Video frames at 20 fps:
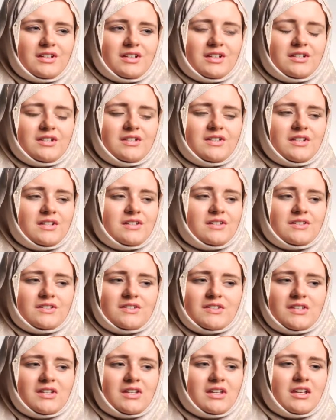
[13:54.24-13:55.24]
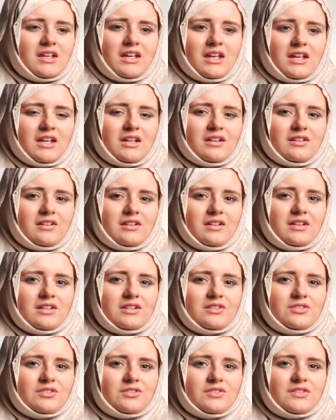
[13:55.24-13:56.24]
it didn't sink in.
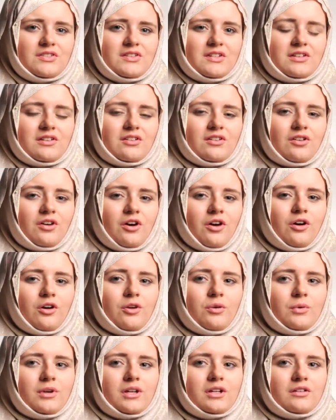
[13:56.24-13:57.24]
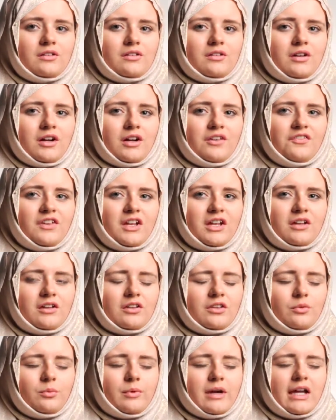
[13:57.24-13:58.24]
It just didn't go. And I
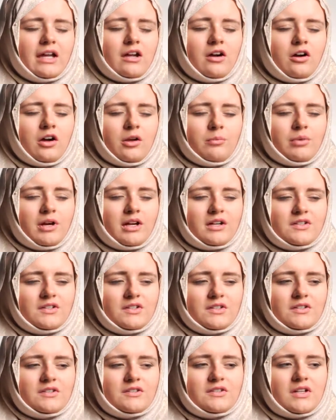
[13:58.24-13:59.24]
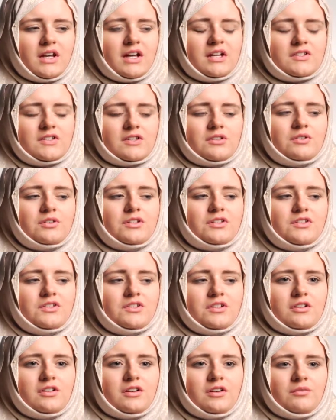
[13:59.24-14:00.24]
think the way I practiced as a
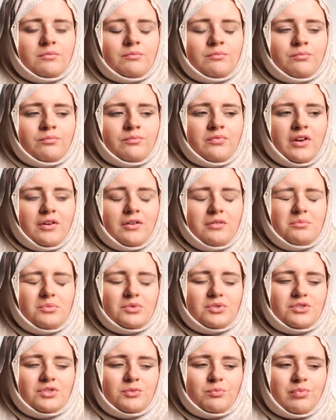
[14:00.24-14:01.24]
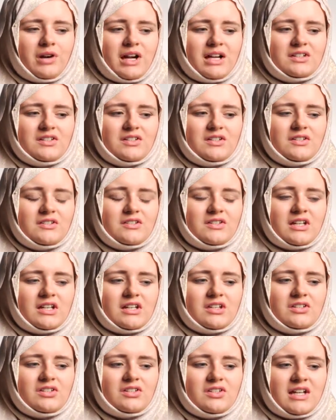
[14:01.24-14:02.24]
Christian, I very much practiced
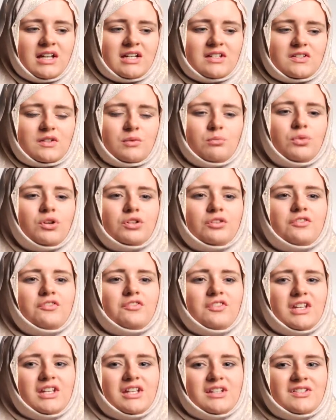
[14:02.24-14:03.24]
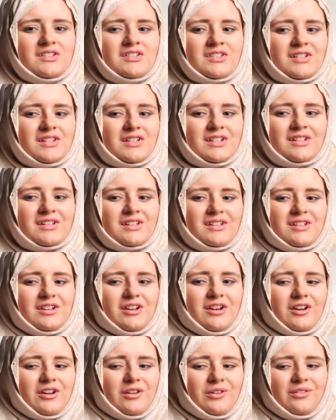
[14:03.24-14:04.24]
as a monotheistic, you
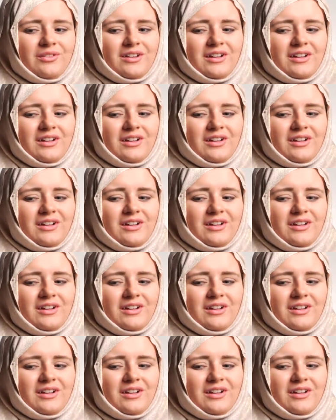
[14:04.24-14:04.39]
know,